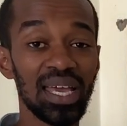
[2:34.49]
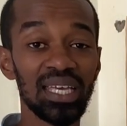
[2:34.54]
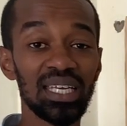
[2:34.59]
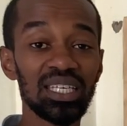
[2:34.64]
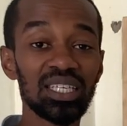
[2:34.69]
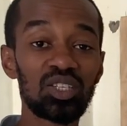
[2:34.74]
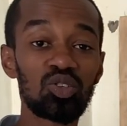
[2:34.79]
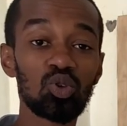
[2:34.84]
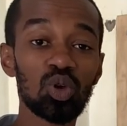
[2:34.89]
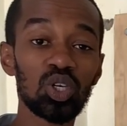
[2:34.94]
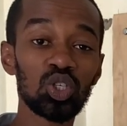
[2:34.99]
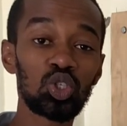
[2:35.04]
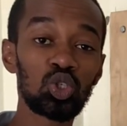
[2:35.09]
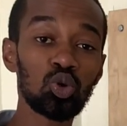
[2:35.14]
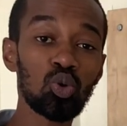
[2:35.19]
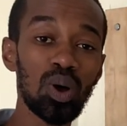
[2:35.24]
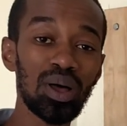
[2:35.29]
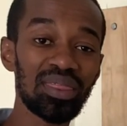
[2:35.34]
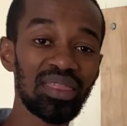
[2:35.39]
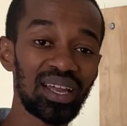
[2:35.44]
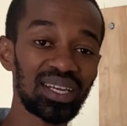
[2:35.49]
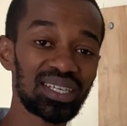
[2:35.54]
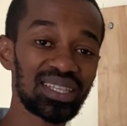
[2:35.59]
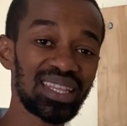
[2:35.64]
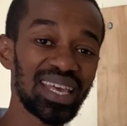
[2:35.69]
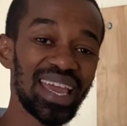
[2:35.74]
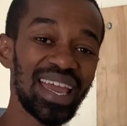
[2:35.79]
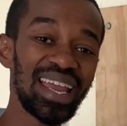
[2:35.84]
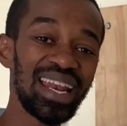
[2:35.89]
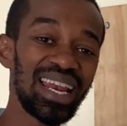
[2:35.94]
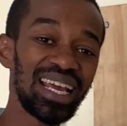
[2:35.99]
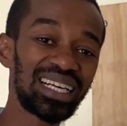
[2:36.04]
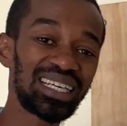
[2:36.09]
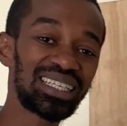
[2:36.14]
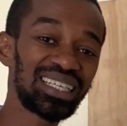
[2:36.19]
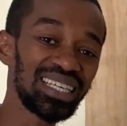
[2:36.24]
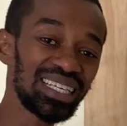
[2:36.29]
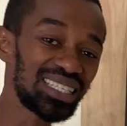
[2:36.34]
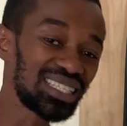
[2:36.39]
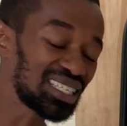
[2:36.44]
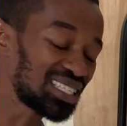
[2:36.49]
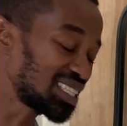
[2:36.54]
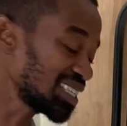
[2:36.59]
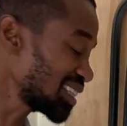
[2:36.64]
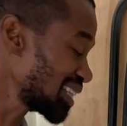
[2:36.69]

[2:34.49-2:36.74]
is to ensure that the electricity